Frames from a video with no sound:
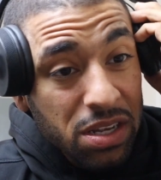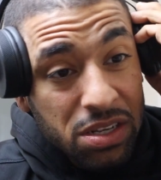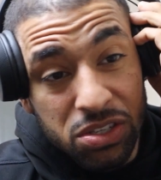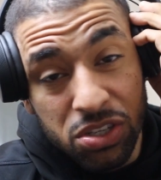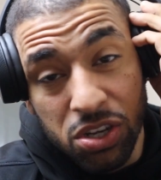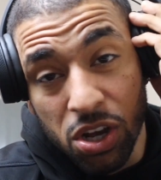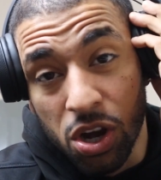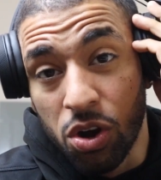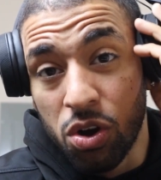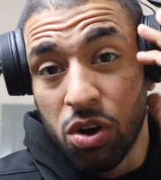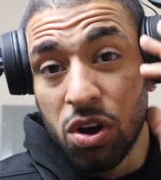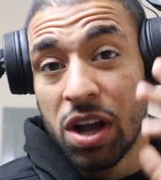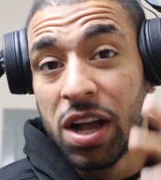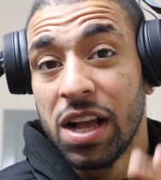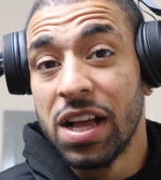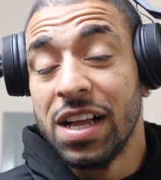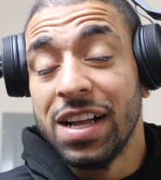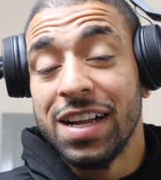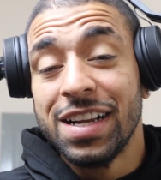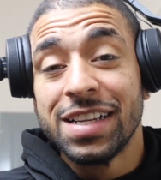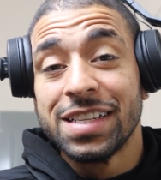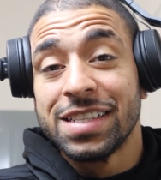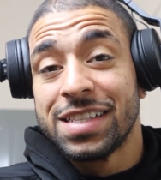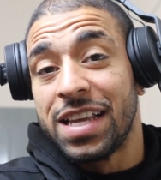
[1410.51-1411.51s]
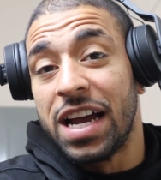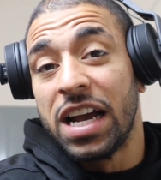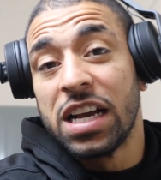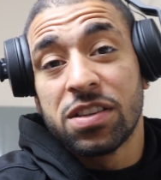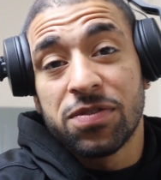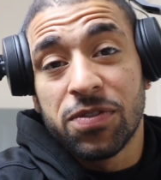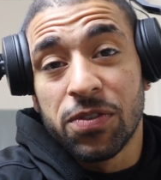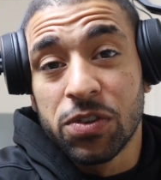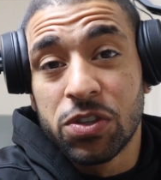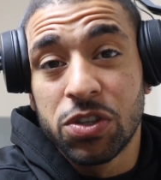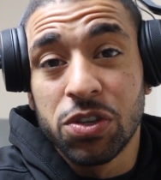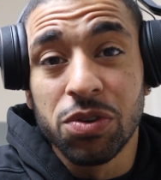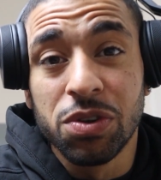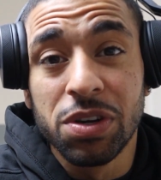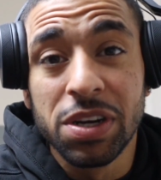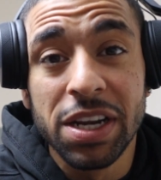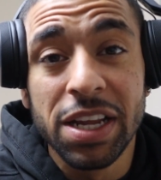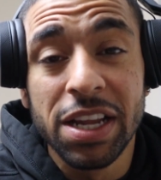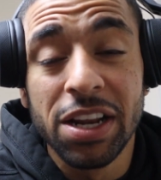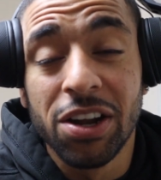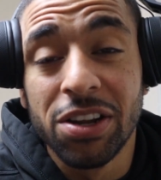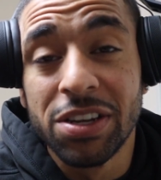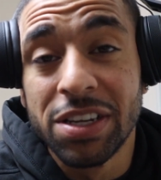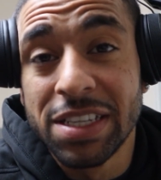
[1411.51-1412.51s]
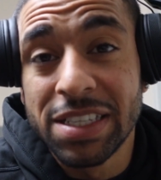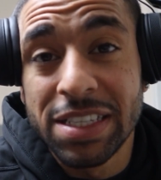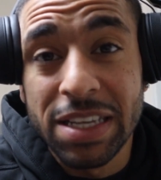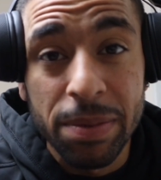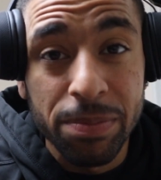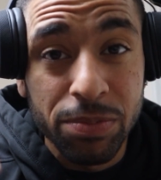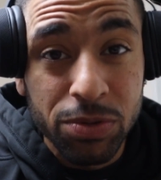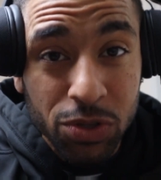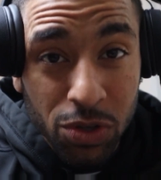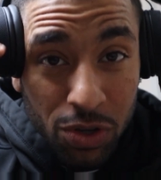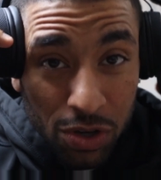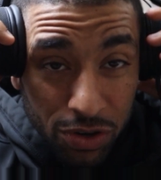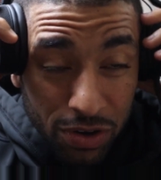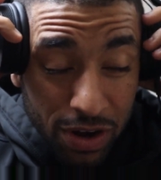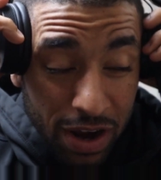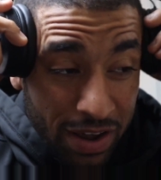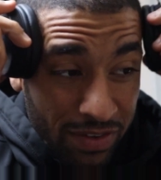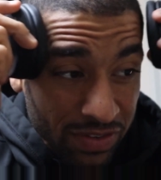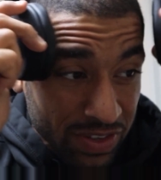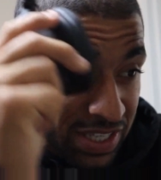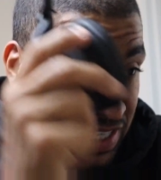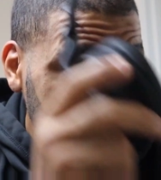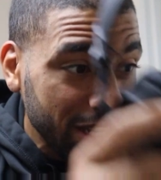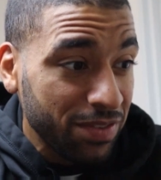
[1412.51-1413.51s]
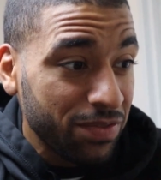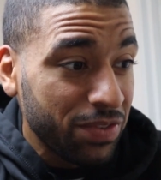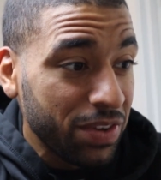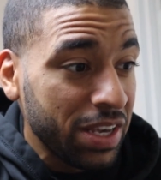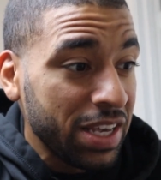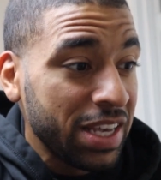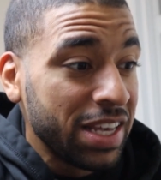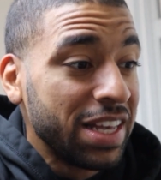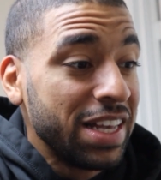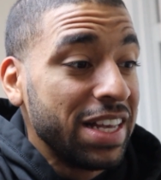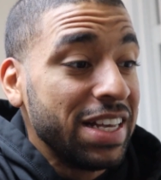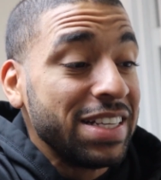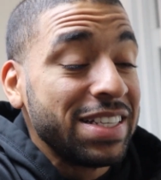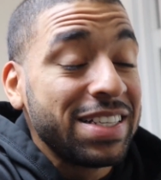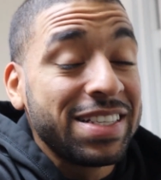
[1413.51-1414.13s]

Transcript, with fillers: So thanks for tuning in on this episode of Gravity TV.